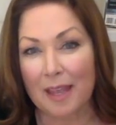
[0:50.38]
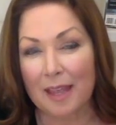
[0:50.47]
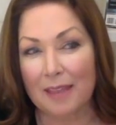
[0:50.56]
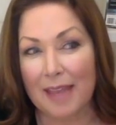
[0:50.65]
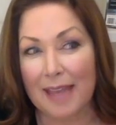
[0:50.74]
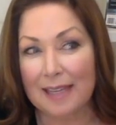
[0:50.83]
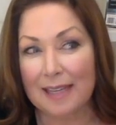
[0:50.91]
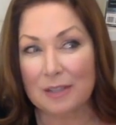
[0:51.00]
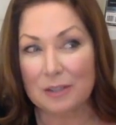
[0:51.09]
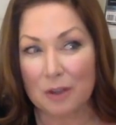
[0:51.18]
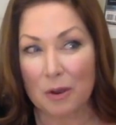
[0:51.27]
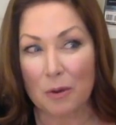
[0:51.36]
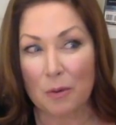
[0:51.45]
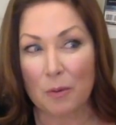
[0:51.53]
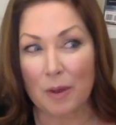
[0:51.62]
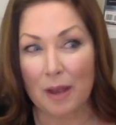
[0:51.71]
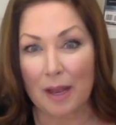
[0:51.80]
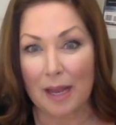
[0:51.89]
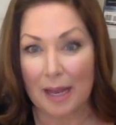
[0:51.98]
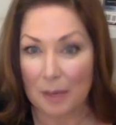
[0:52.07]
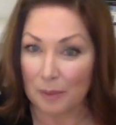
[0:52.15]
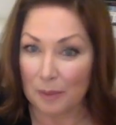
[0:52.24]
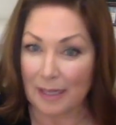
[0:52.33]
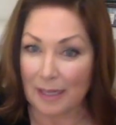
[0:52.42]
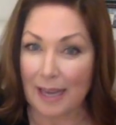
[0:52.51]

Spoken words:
That is so humbling,